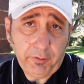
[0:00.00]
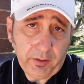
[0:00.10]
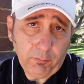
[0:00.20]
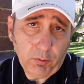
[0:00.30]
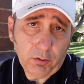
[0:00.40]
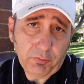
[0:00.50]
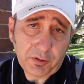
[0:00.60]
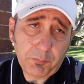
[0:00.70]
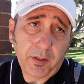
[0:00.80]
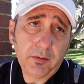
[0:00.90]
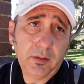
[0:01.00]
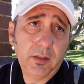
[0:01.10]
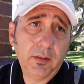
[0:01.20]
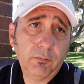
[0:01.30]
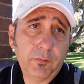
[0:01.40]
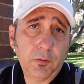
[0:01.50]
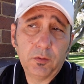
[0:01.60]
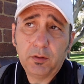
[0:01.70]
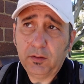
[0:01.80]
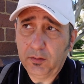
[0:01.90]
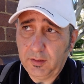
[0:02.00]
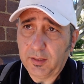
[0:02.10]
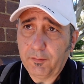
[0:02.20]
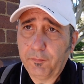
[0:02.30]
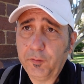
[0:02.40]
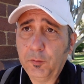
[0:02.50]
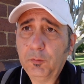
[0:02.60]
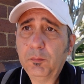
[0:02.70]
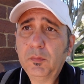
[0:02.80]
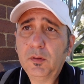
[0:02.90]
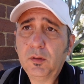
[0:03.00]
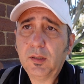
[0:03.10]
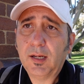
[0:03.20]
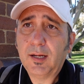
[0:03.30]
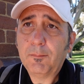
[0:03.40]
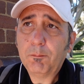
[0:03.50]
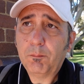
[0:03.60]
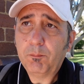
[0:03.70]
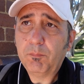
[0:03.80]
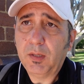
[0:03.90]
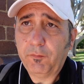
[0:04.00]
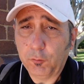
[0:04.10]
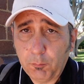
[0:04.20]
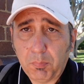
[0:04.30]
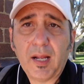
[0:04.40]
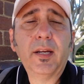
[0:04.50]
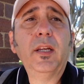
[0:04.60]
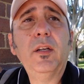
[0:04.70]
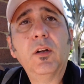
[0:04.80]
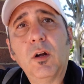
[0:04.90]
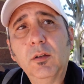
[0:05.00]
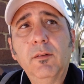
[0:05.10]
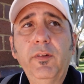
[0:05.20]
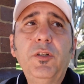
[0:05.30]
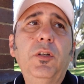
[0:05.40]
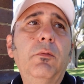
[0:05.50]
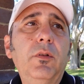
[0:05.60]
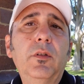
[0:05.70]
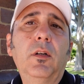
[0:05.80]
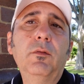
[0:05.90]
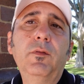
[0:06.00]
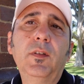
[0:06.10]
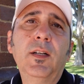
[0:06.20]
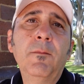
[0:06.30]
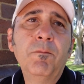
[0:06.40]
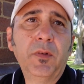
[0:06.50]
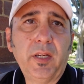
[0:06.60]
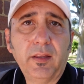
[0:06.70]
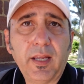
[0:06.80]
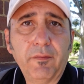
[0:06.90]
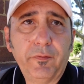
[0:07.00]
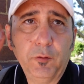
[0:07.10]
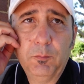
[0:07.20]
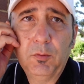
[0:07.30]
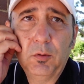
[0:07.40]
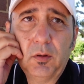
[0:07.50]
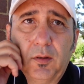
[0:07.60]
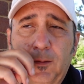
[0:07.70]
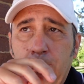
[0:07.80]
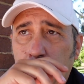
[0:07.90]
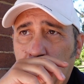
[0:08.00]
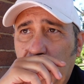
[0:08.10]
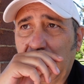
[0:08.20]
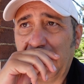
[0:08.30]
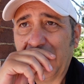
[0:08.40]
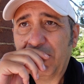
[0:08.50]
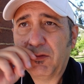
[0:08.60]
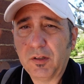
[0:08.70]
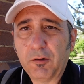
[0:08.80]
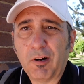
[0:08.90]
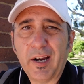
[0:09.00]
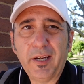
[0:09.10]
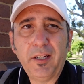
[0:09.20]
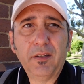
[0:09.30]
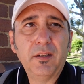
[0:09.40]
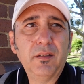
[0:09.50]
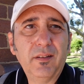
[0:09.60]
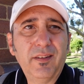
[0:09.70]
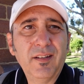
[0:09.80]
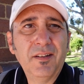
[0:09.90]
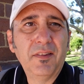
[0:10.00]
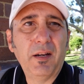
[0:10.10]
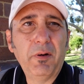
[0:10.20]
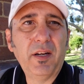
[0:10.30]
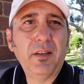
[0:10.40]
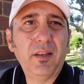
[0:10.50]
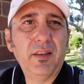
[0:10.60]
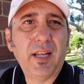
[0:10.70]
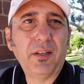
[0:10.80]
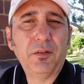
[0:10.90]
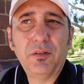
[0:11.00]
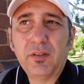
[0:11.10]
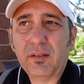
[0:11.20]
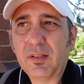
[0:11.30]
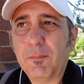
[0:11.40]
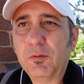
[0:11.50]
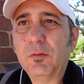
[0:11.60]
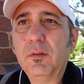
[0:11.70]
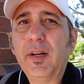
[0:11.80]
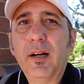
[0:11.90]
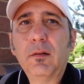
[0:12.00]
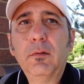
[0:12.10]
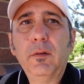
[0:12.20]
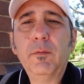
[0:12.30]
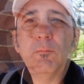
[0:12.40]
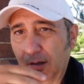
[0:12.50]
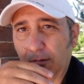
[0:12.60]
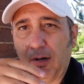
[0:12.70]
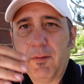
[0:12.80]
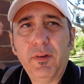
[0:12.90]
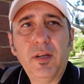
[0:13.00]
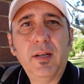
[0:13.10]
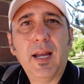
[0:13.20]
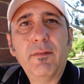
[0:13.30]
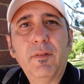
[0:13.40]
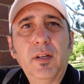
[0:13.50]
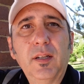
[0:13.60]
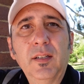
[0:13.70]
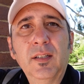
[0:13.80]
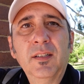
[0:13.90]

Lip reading: really well respected for film, the film plug-in on DaVinci Resolve to get that film look, with the grain, and they reckon they use some sort of algorithm rather than have a